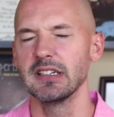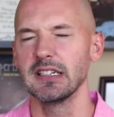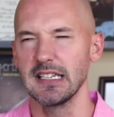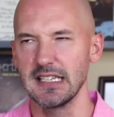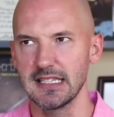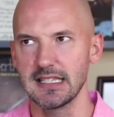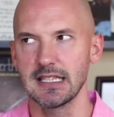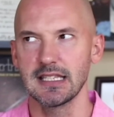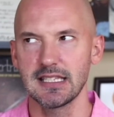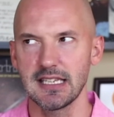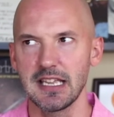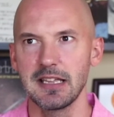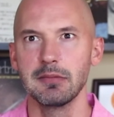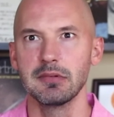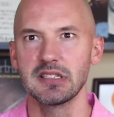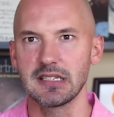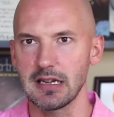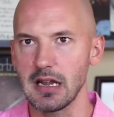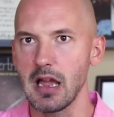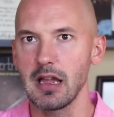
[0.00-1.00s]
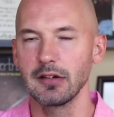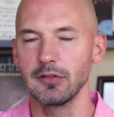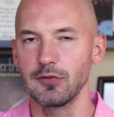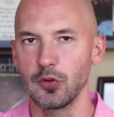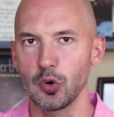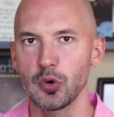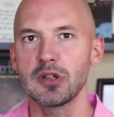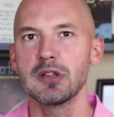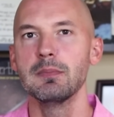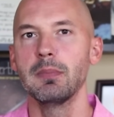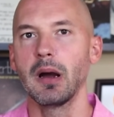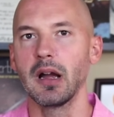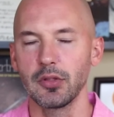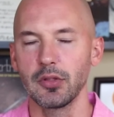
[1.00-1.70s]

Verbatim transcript: is the same as 940 by